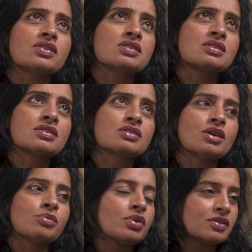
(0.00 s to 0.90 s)
us an
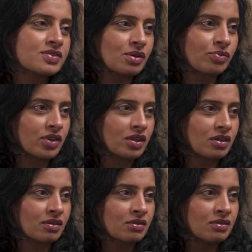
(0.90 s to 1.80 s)
example of
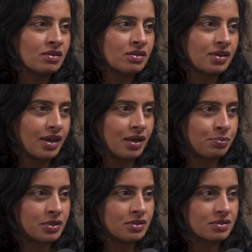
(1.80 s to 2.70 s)
something that
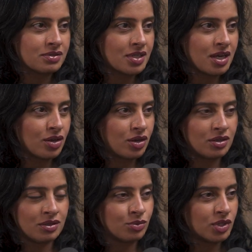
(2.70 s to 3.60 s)
happened at
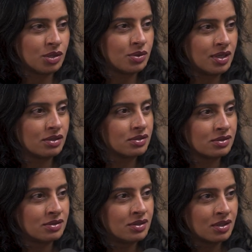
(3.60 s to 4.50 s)
home when you were
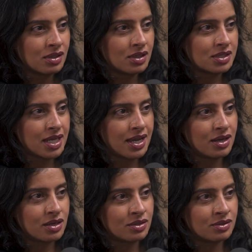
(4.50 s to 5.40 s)
little and
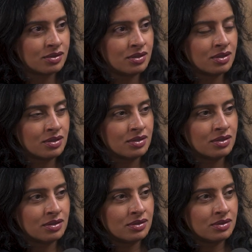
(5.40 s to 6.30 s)
how
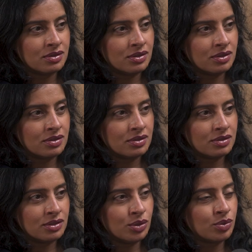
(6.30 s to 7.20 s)

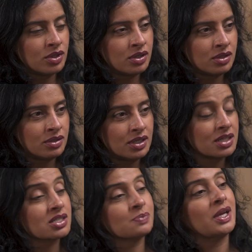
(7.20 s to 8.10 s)
you were
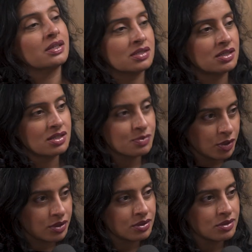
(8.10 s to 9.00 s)
expected, I
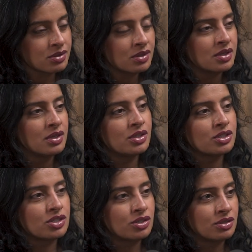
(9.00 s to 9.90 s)
suppose,
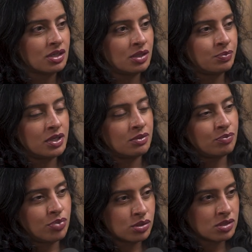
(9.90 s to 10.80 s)
to keep it
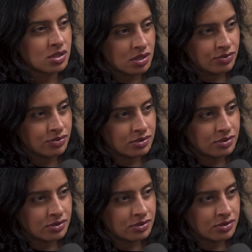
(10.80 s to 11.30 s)
positive.